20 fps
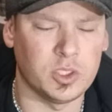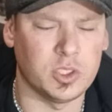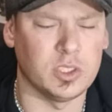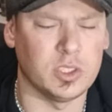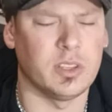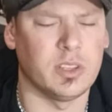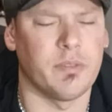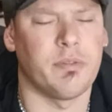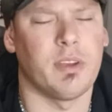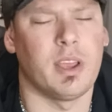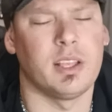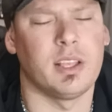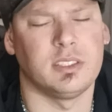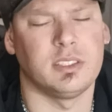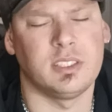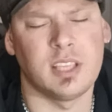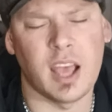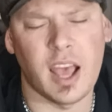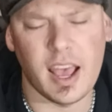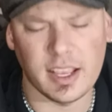is a
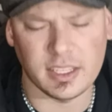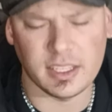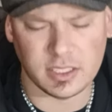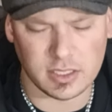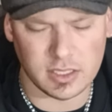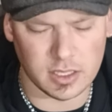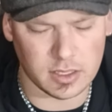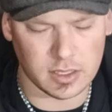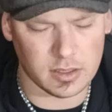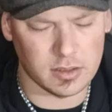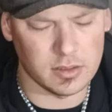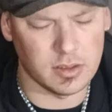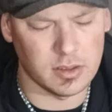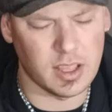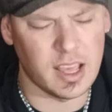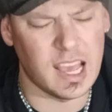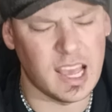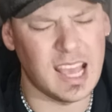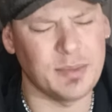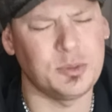fantastic,
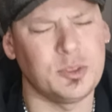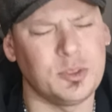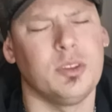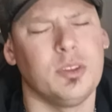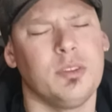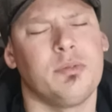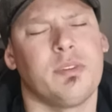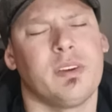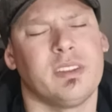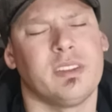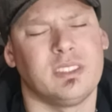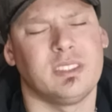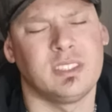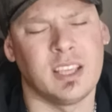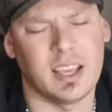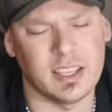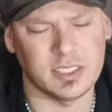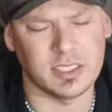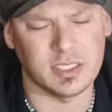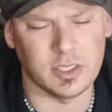absolutely
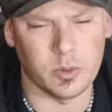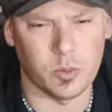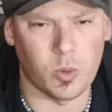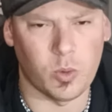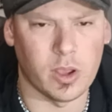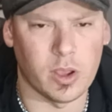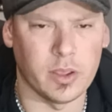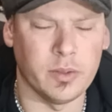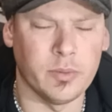fantastic way.